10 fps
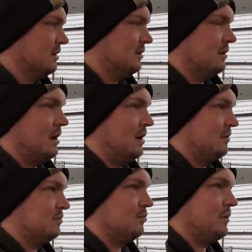
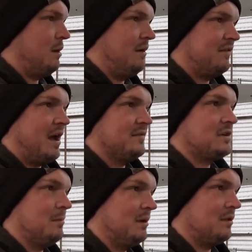now we have calves
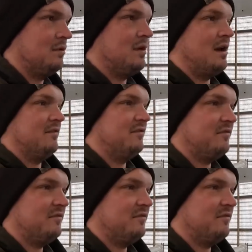coming through that are